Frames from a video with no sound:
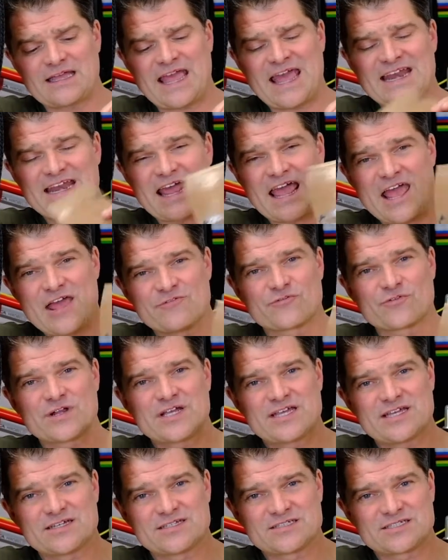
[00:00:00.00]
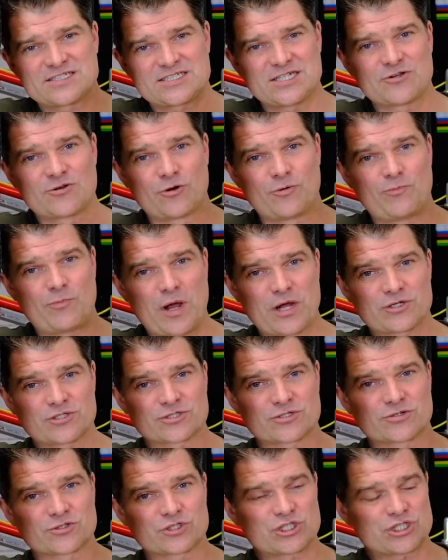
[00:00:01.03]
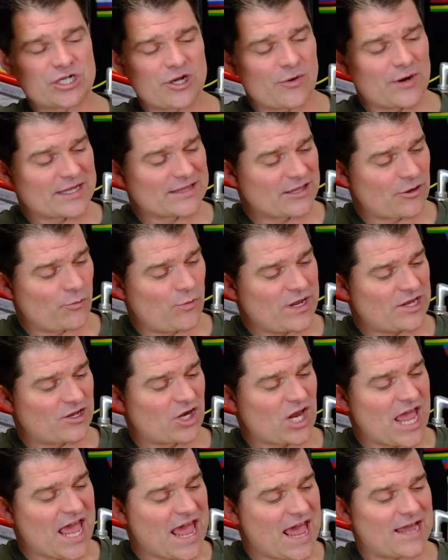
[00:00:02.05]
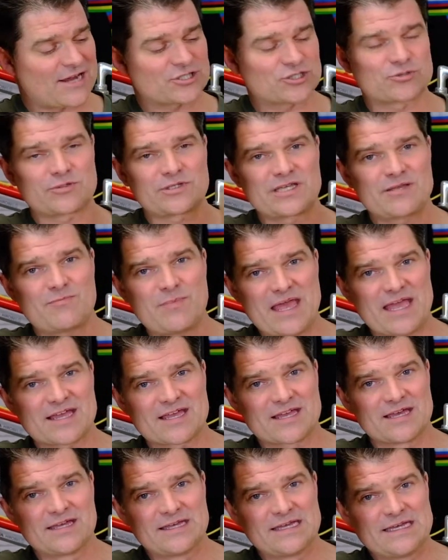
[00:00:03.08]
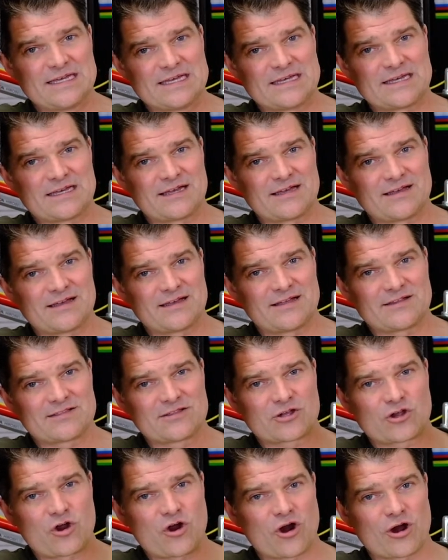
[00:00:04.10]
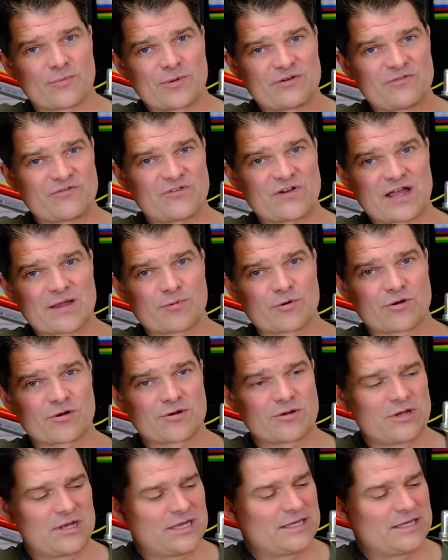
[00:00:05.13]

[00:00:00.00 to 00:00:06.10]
at every single puncture, showing that we could actually make the carbon fiber